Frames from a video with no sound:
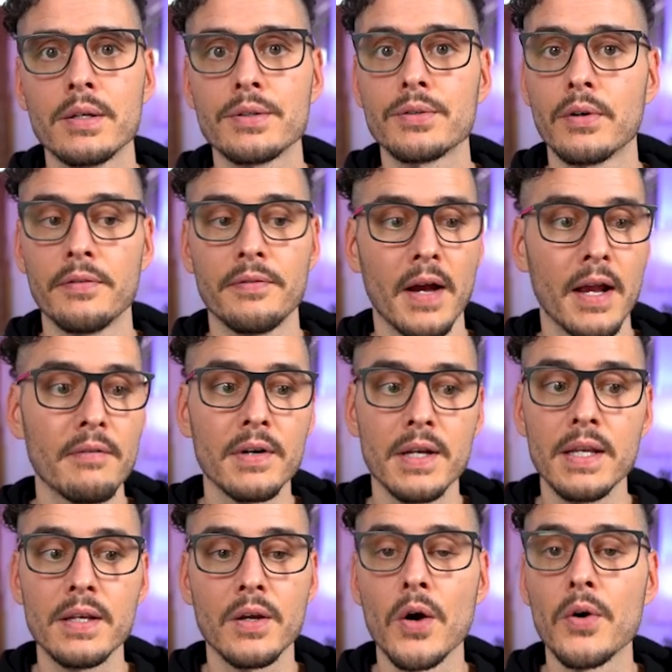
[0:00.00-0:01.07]
So if I ever
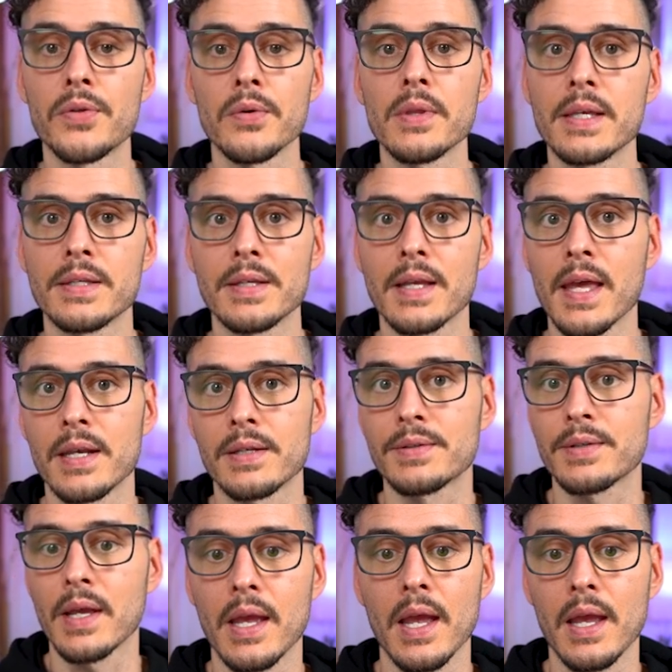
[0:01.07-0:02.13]
need to go through these again and
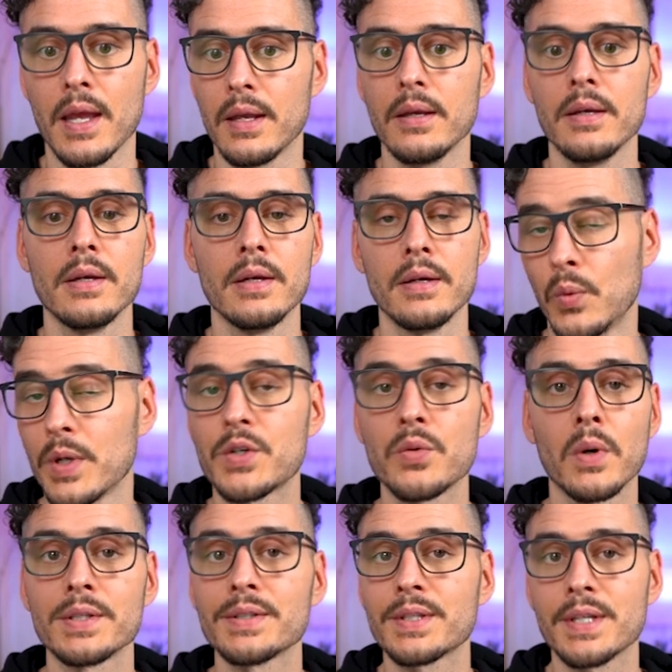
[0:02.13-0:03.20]
hey,
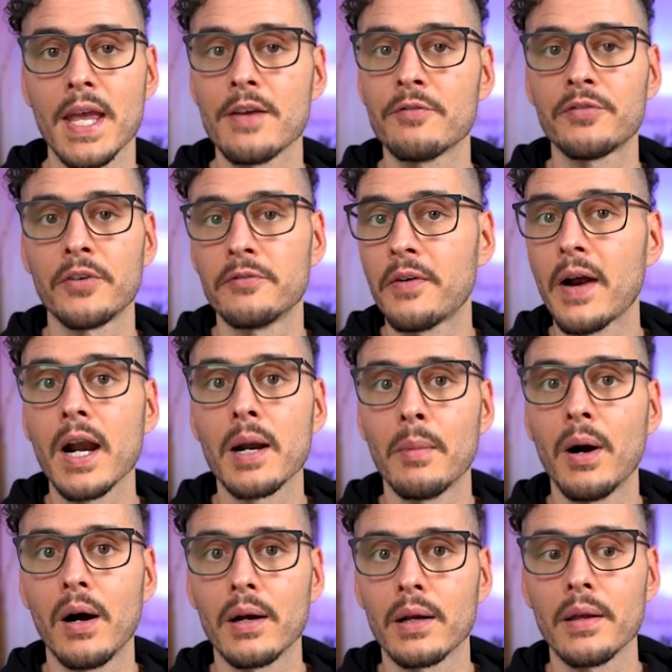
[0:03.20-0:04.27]
which ones came from
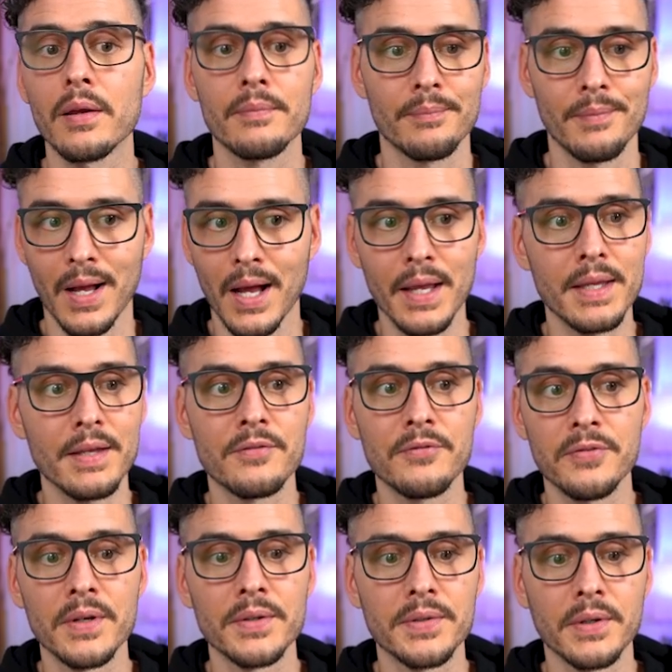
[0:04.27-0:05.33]
Firebog, I can
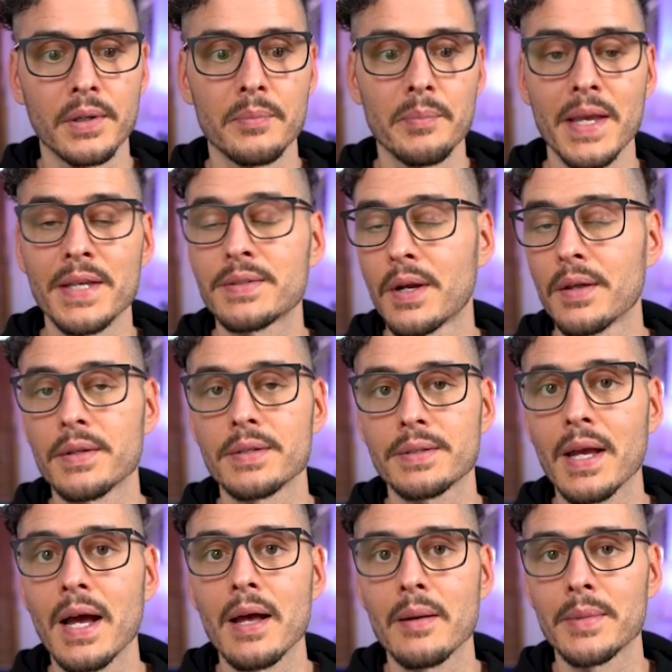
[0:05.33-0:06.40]
filter based on this
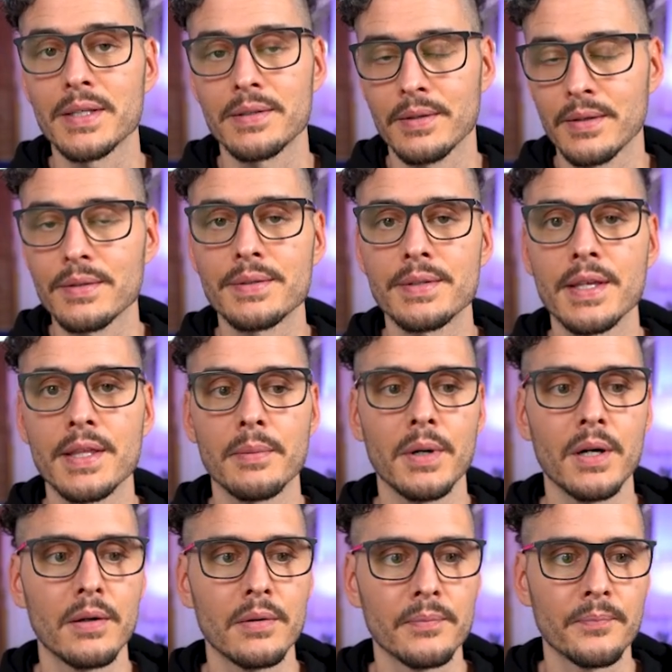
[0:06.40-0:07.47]
comment and see them
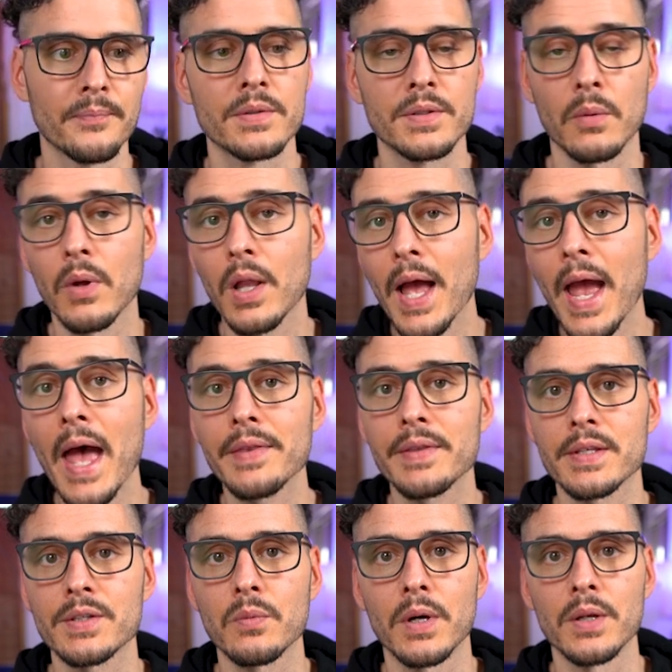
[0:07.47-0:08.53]
all. So we'll add
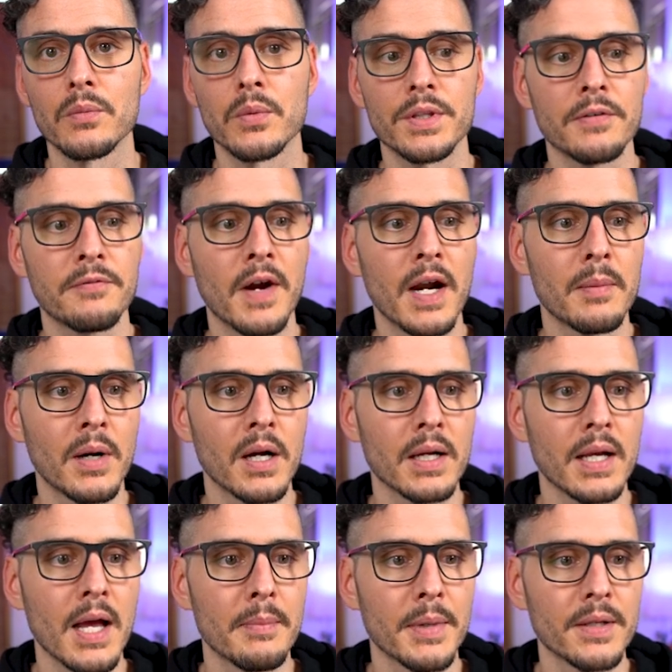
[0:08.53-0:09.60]
this one with the
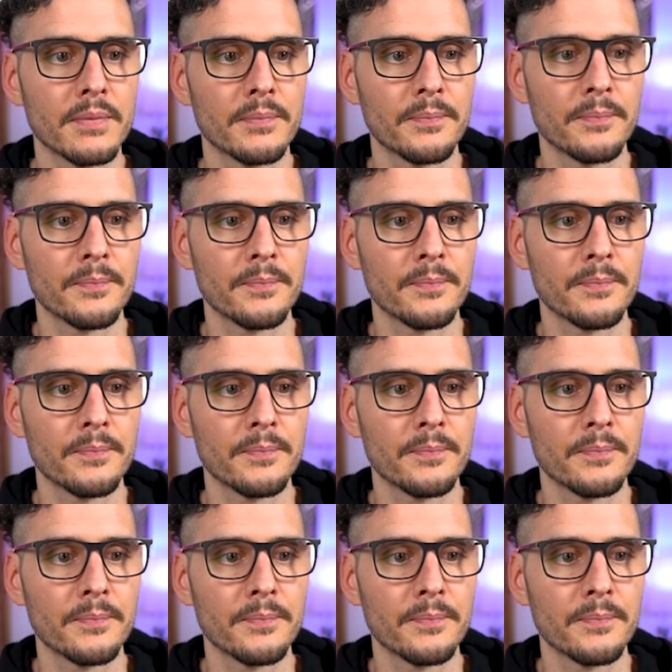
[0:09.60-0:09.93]
Firebog comment.